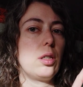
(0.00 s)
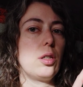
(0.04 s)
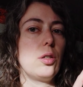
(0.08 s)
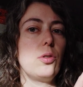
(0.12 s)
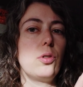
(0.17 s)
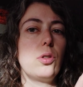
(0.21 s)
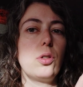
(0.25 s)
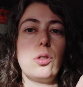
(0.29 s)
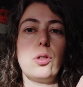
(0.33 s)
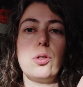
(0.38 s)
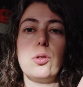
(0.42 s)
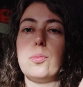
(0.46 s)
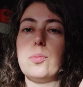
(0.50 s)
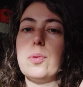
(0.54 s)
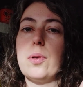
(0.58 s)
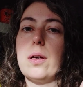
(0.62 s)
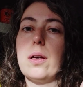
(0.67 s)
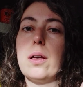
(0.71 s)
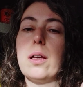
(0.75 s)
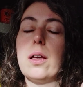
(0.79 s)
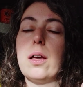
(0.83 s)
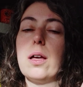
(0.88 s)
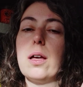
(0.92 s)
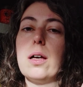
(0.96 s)
YouTube,
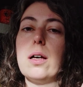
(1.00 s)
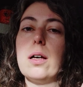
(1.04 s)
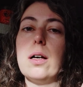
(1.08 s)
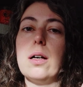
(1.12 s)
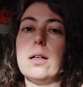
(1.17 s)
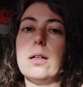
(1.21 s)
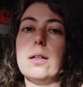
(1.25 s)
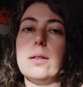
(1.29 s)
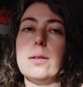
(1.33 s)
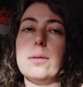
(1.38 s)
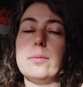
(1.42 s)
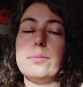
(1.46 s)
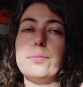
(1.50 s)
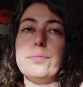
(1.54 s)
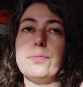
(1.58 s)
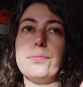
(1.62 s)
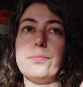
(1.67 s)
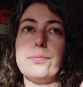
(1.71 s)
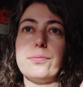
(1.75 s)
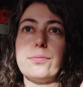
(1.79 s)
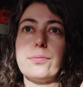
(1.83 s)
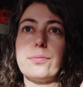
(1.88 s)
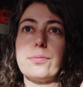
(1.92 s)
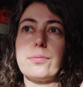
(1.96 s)

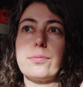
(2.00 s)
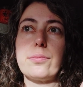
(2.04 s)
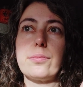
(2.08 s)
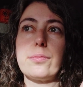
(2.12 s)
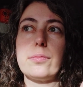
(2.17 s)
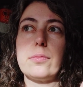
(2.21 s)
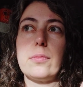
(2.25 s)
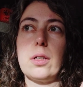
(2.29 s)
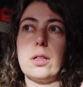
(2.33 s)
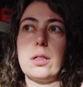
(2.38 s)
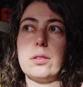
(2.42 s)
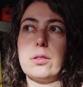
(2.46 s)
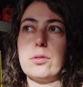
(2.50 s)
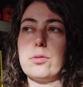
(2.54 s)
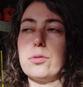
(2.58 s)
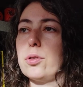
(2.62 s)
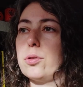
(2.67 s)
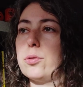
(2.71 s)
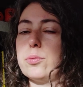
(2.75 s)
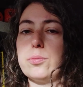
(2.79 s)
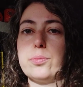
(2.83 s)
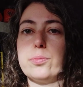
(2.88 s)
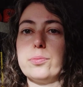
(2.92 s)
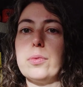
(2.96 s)
I don't
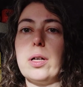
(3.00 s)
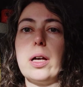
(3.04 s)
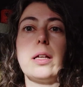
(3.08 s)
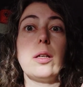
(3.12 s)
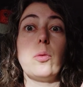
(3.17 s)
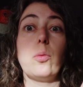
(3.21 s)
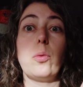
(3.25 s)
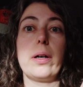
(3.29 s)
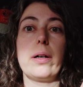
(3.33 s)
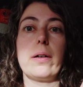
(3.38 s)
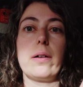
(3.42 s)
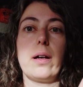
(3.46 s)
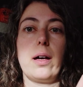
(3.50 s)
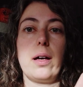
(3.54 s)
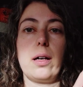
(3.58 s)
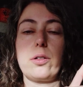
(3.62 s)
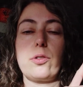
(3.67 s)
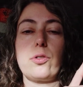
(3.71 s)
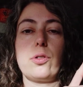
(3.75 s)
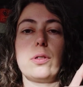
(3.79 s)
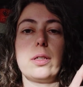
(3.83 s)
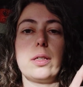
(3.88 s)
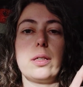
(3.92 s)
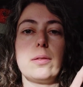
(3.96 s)
know, anywhere
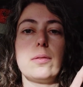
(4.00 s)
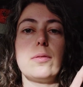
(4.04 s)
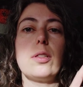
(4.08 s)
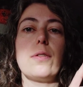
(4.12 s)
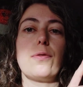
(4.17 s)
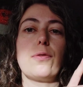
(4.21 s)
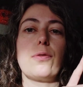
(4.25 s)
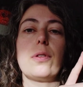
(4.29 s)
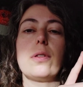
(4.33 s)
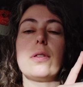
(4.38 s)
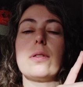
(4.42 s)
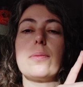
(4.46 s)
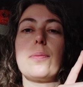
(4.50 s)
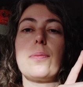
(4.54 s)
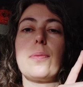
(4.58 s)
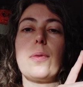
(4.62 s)
actually, different